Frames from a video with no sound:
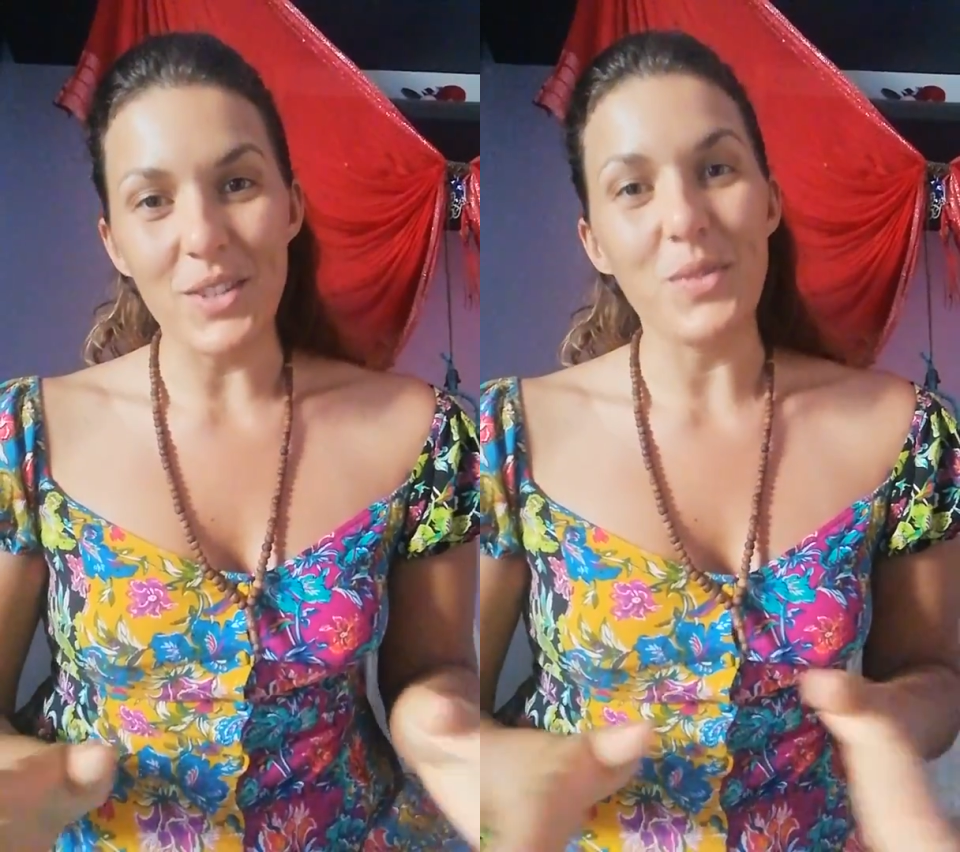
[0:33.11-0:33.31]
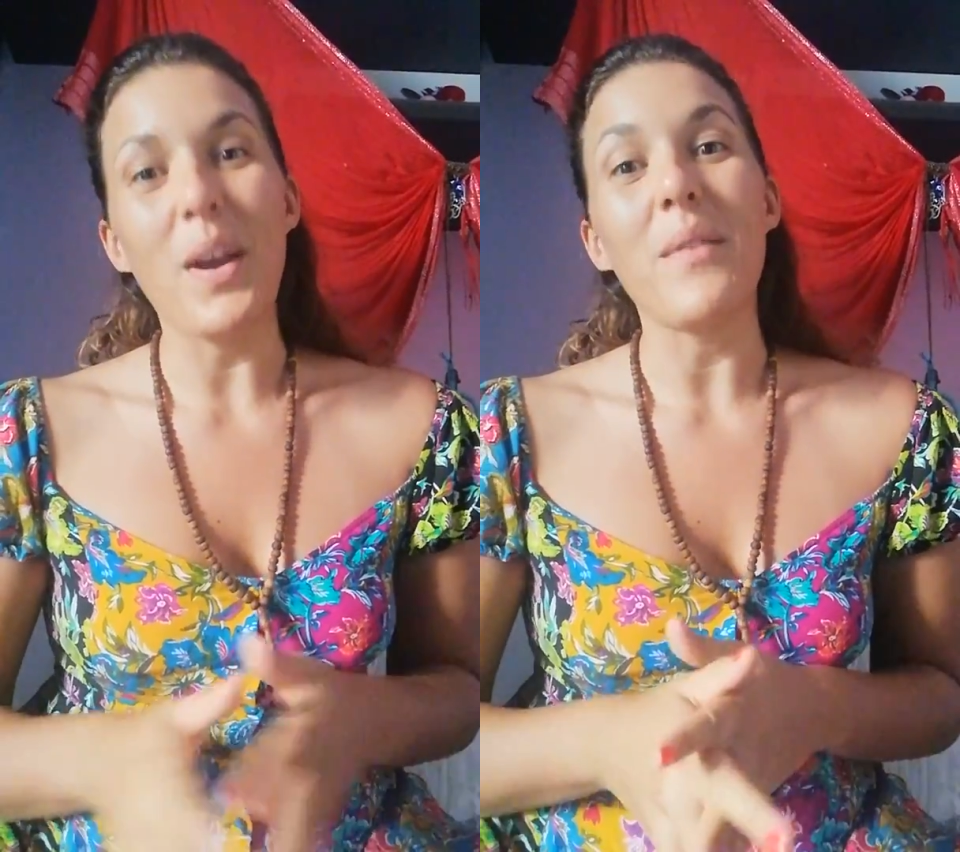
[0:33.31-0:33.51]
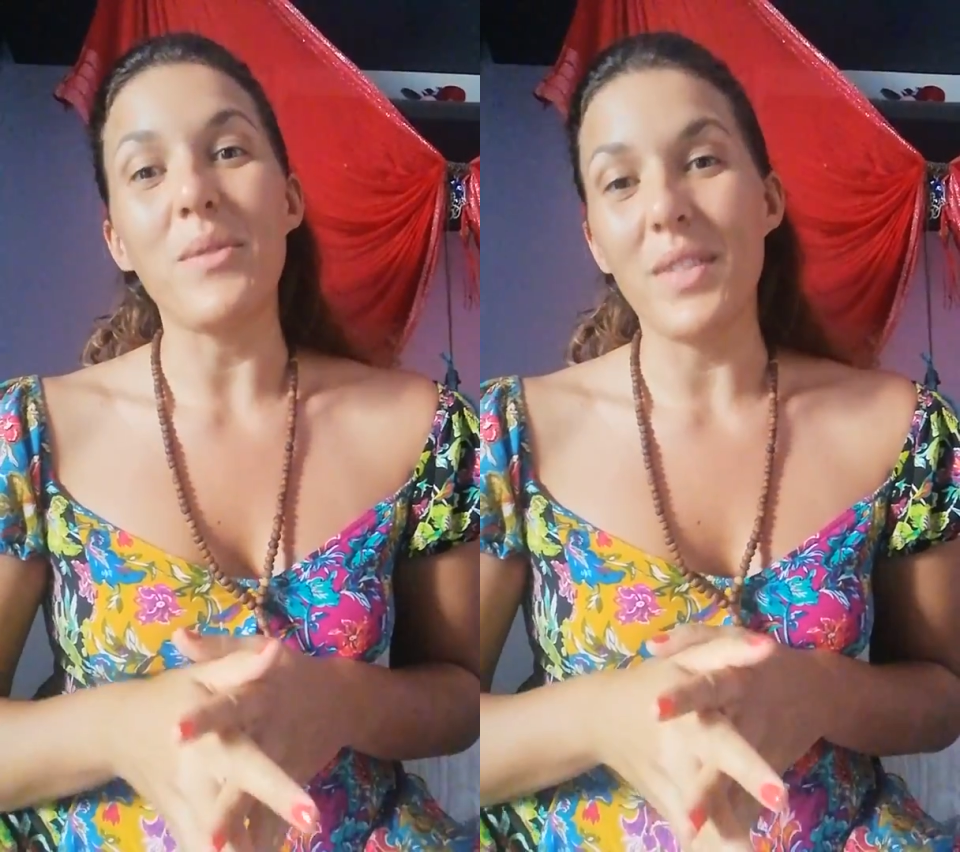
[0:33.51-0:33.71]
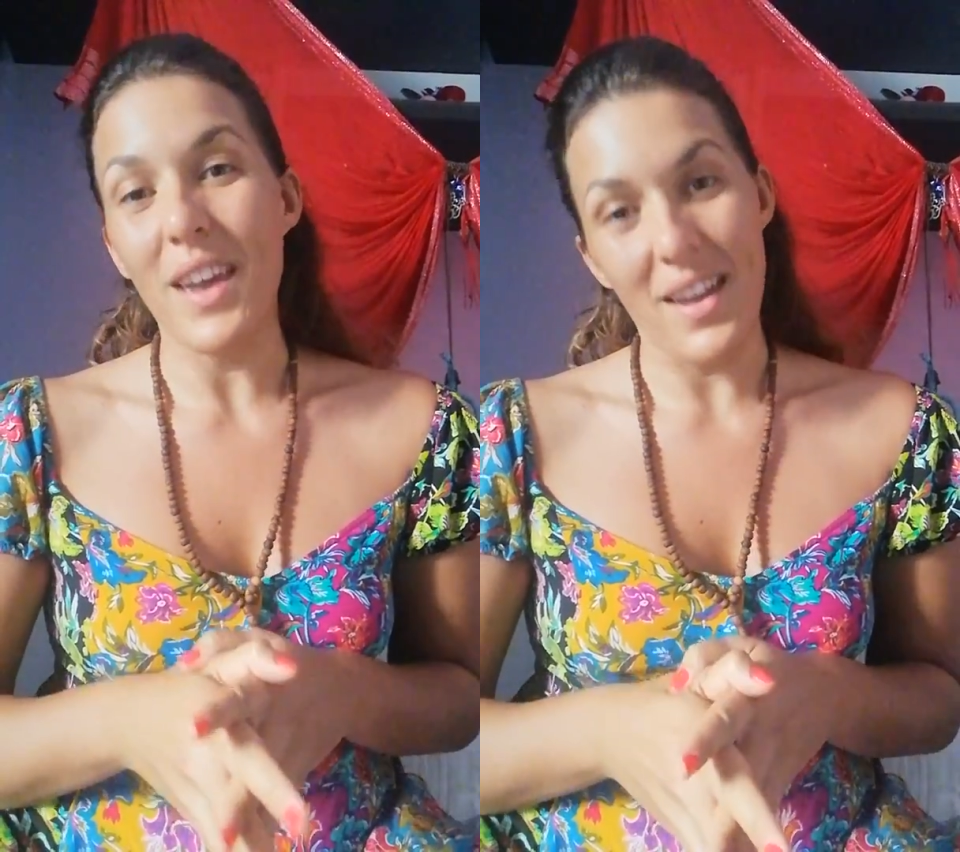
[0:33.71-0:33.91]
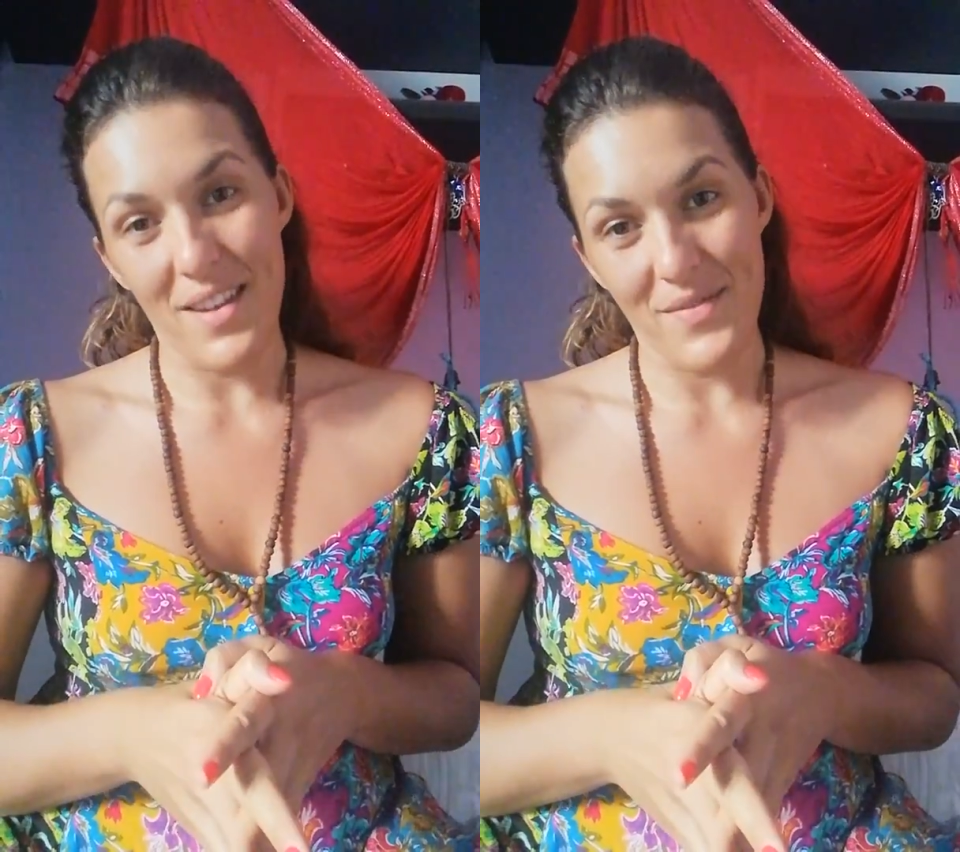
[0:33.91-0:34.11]
to have you
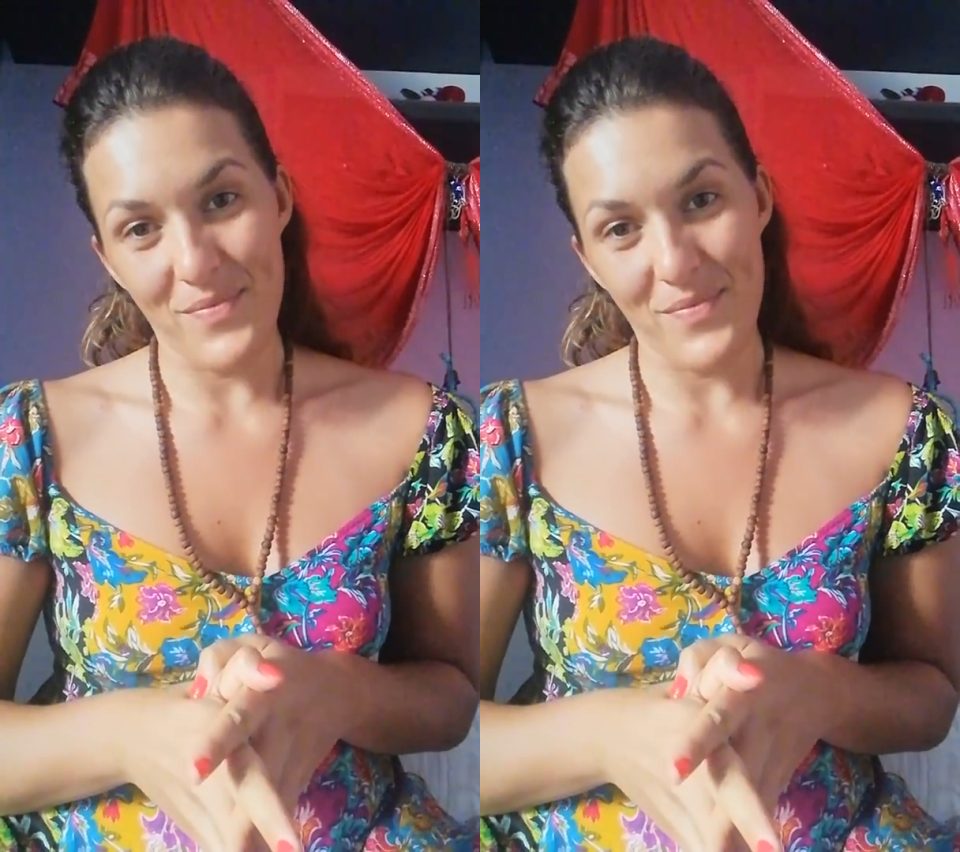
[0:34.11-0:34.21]
there